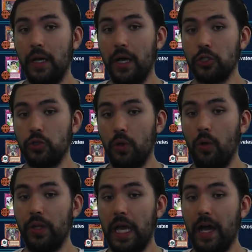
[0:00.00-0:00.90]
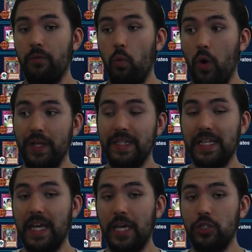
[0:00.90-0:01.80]
she'll only have 1
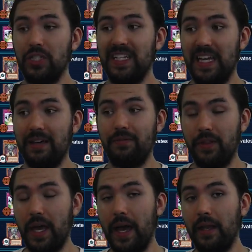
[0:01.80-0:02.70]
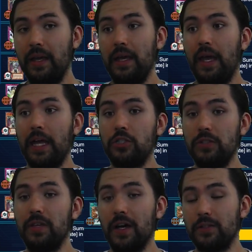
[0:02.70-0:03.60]
negation, if that. And she
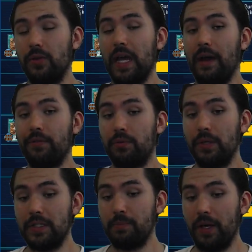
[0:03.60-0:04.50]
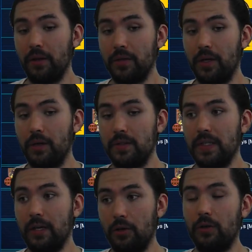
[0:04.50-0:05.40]
does only have 3 spell cards,
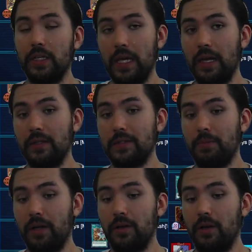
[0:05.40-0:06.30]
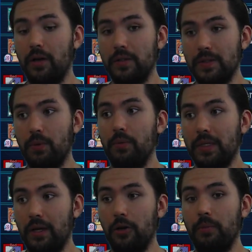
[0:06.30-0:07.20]
and her negating the spell cards is what we
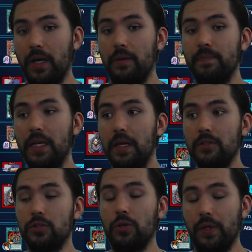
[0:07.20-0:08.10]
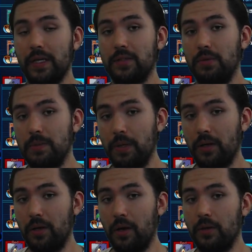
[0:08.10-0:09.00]
care about. So she only has 3 spell
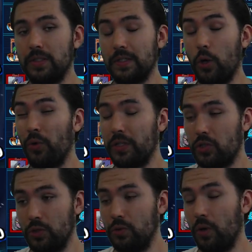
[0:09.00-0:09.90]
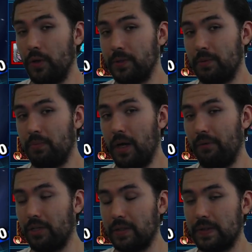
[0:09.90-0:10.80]
cards. She has only 2 Ultimate
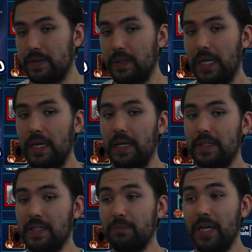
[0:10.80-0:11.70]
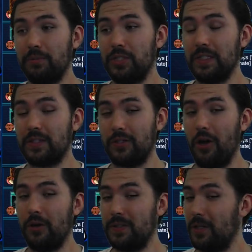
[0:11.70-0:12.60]
Providence. Sometimes she
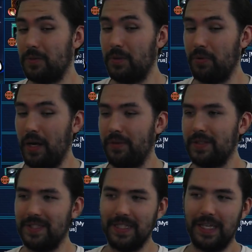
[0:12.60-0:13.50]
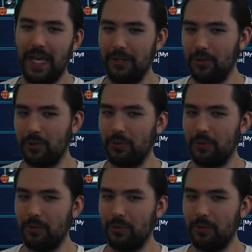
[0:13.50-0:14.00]
discards the Ultimate Providence to negate your